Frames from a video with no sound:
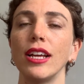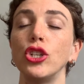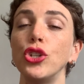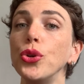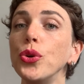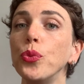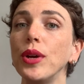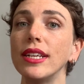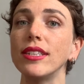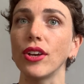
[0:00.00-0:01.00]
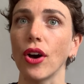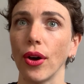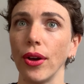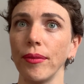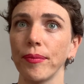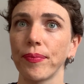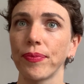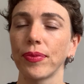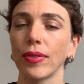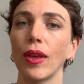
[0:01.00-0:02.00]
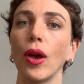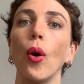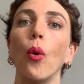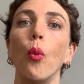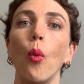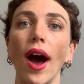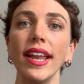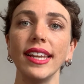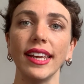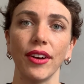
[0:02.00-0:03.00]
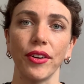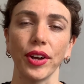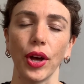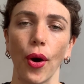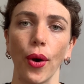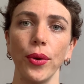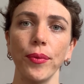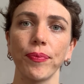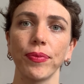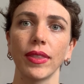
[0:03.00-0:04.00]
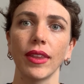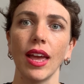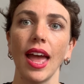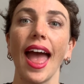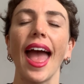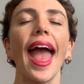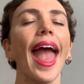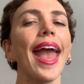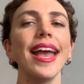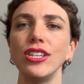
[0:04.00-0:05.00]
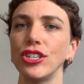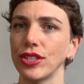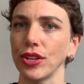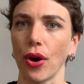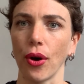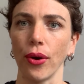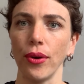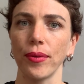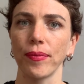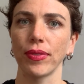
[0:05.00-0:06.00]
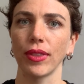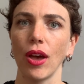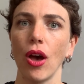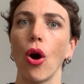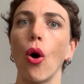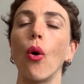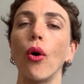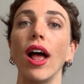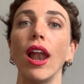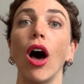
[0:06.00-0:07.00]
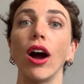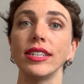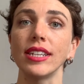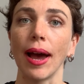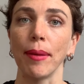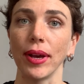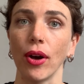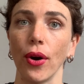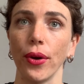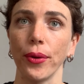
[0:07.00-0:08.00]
2 weeks ago, 1 year ago, ages ago, or a long time ago.